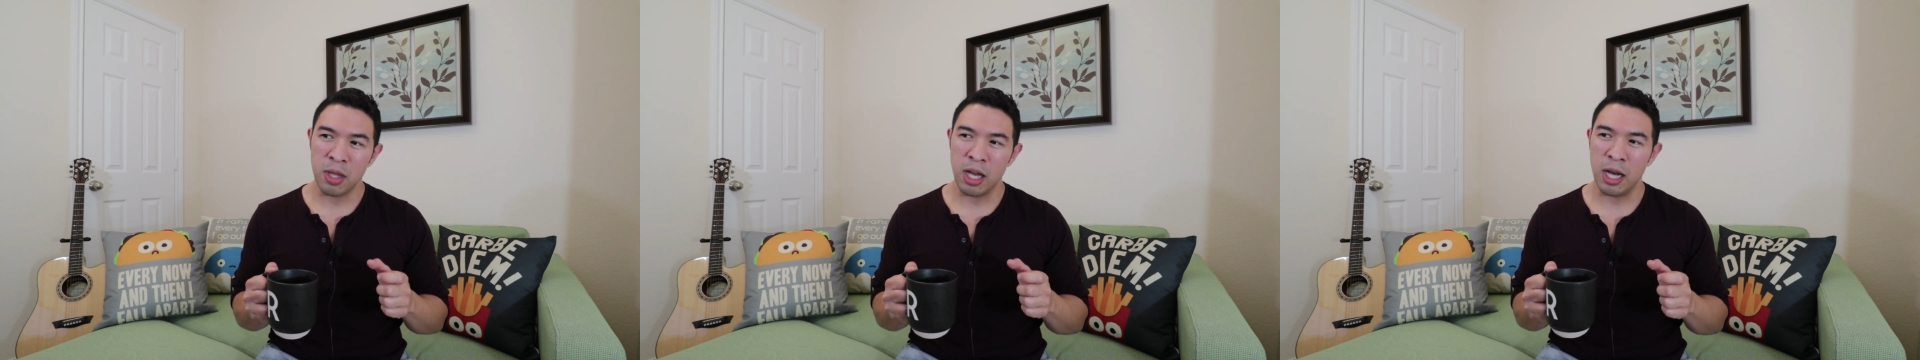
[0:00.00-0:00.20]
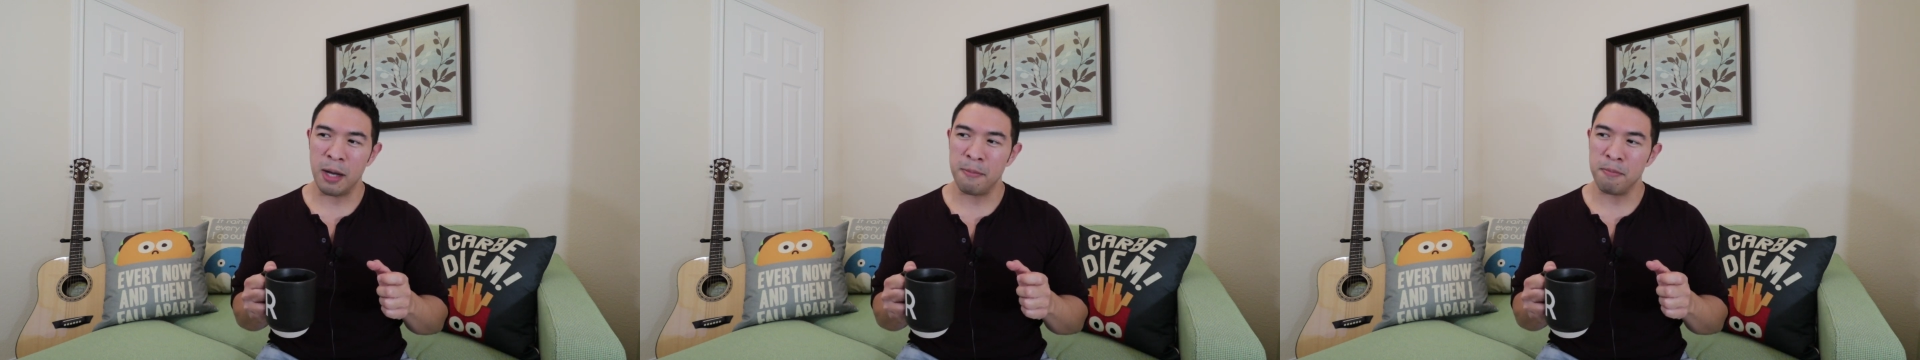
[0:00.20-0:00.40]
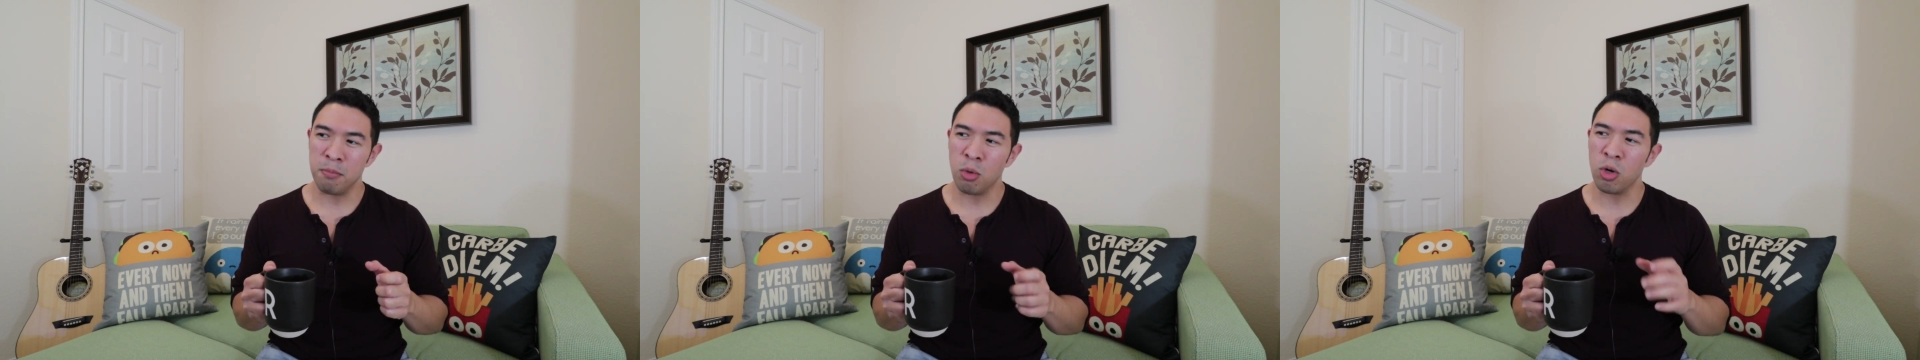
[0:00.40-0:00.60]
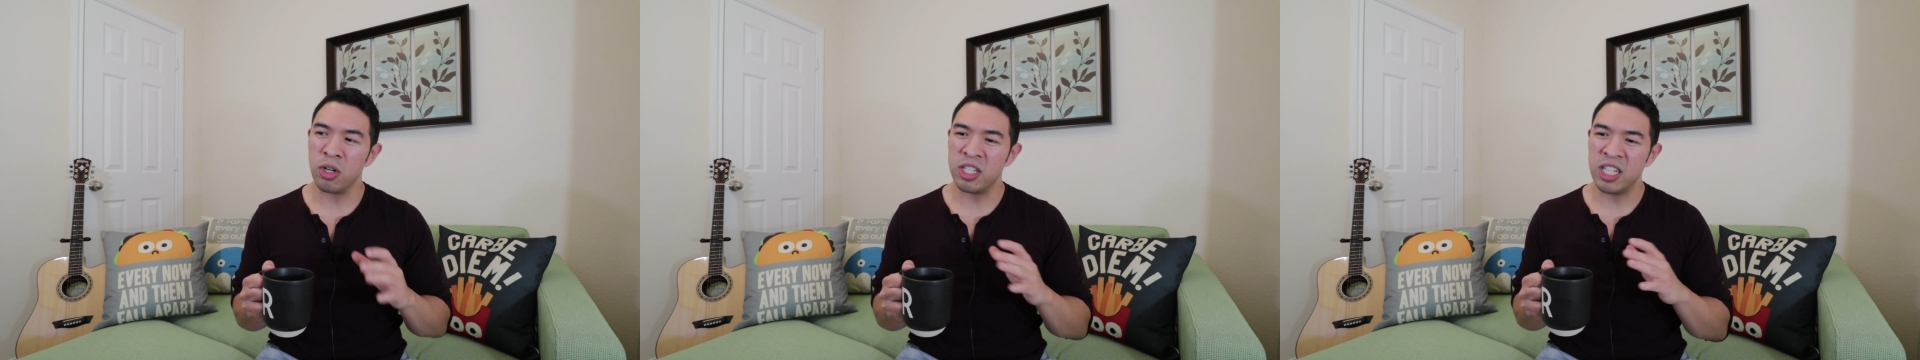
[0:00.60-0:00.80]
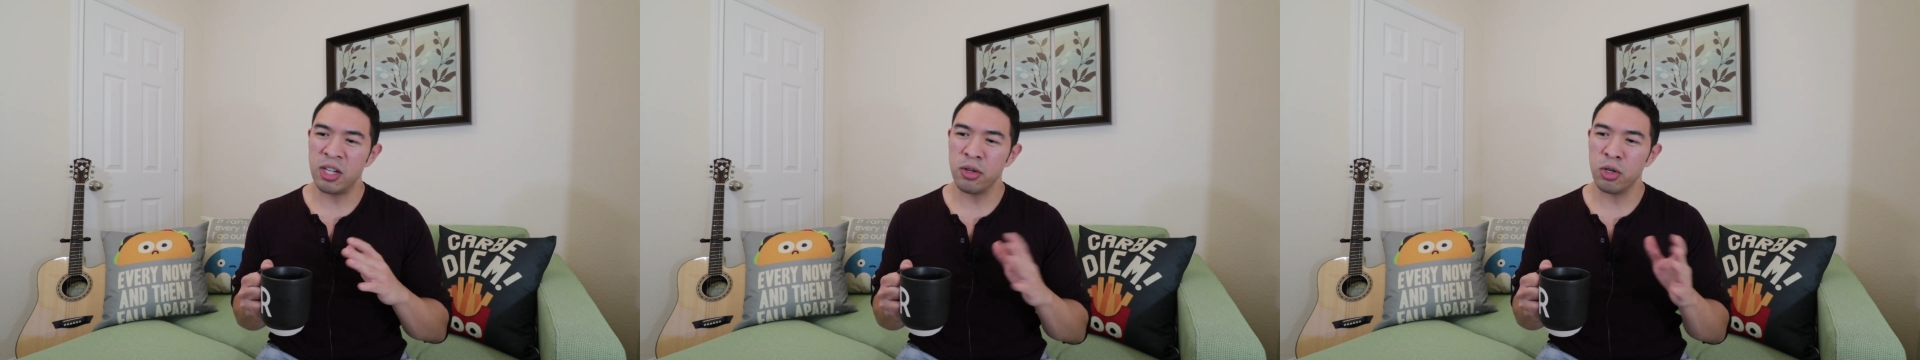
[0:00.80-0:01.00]
um, more
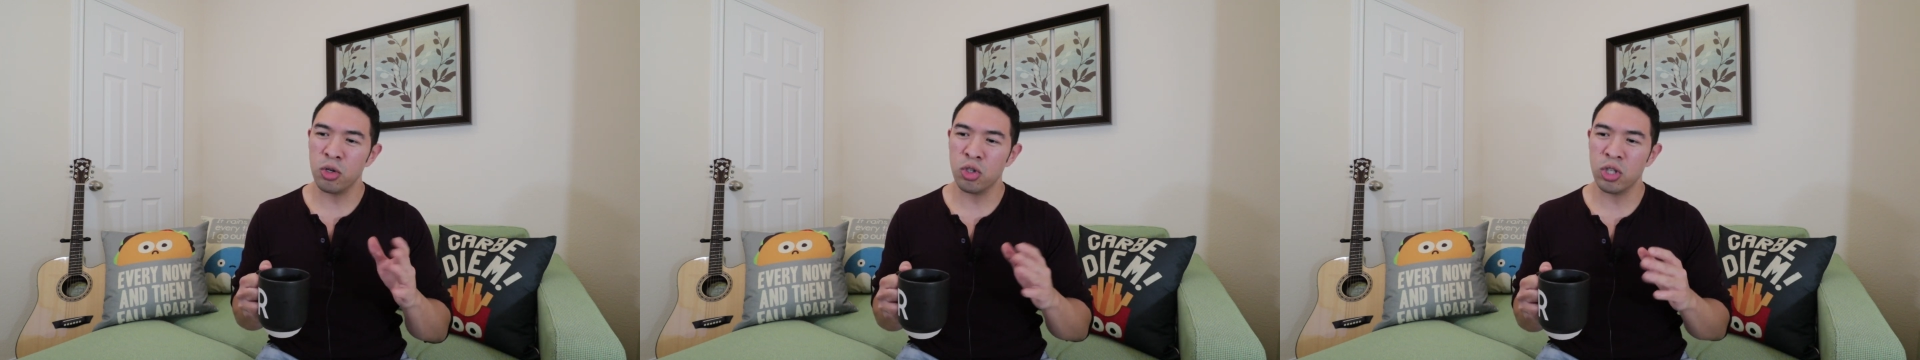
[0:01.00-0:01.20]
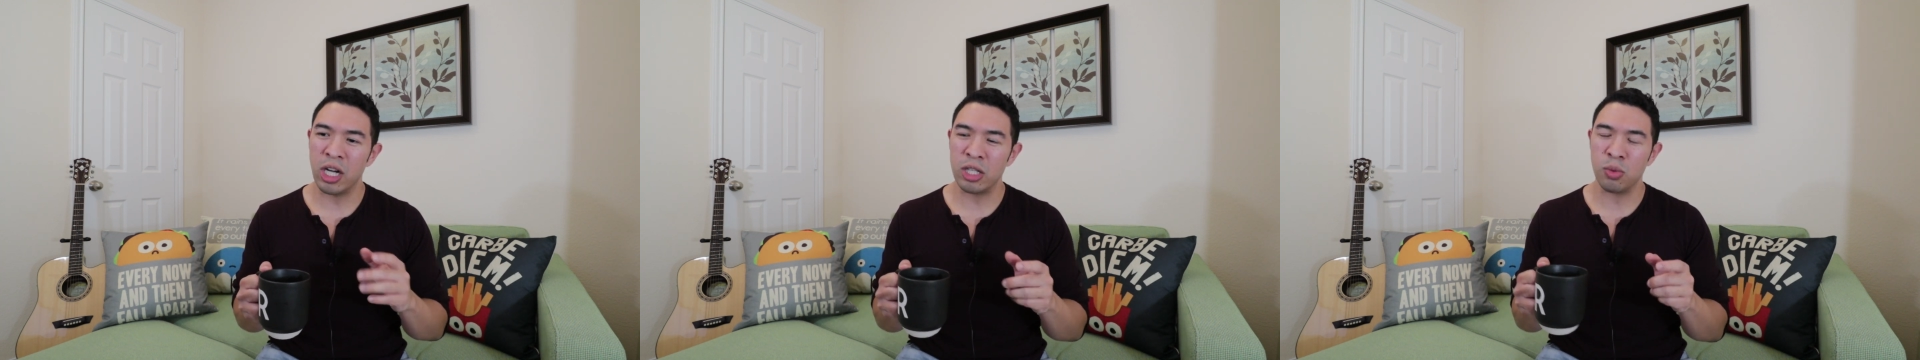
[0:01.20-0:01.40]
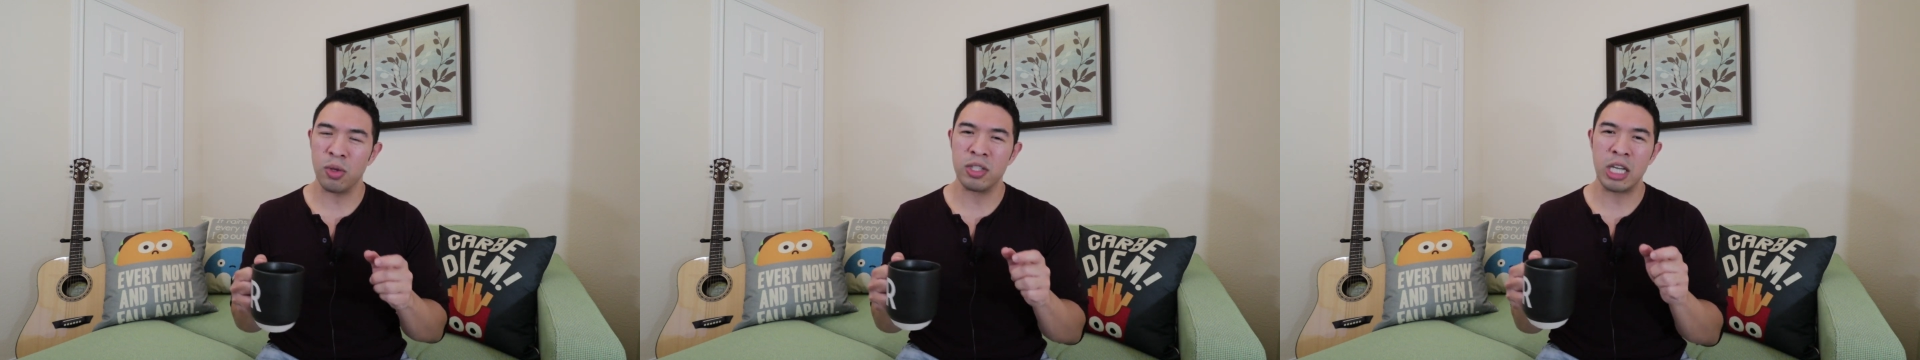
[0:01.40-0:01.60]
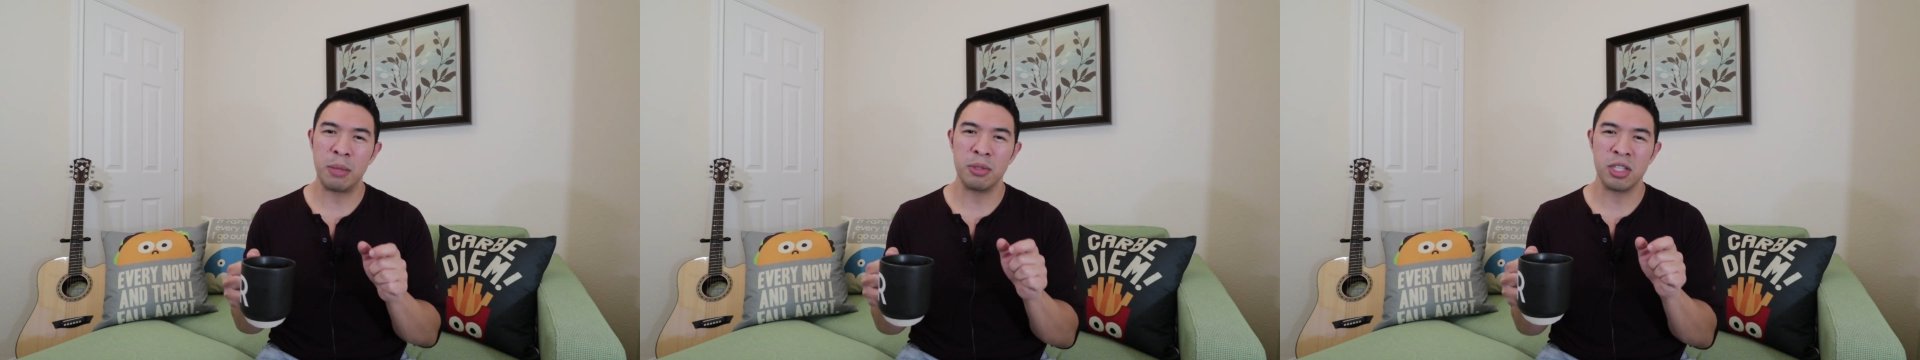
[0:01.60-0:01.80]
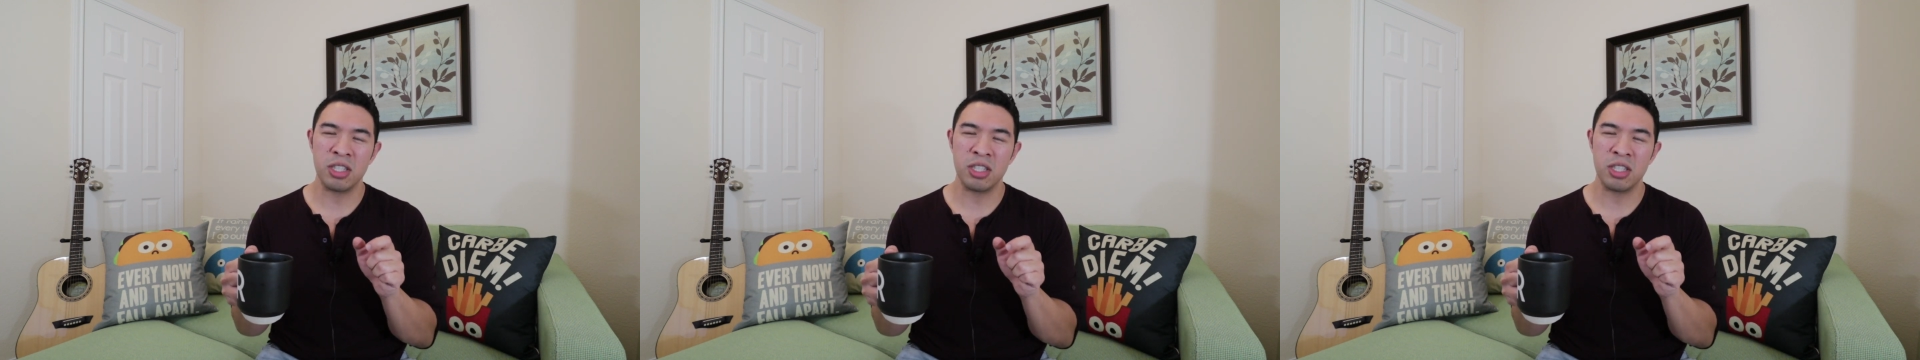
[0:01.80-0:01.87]
interior shots where I was able